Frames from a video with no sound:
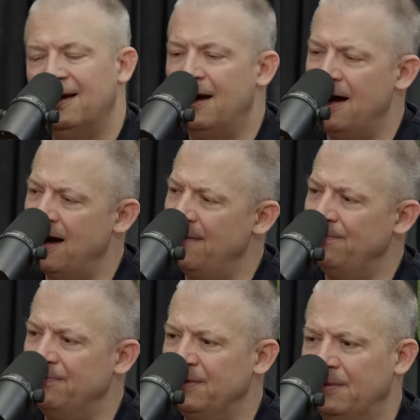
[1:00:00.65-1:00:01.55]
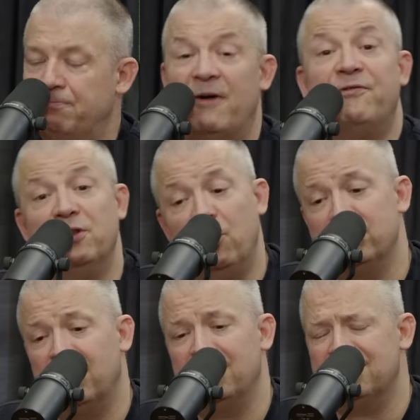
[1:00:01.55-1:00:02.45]
Um, Buffalo
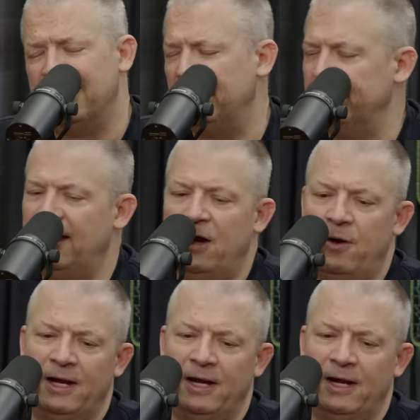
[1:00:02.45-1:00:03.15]
is on sale now.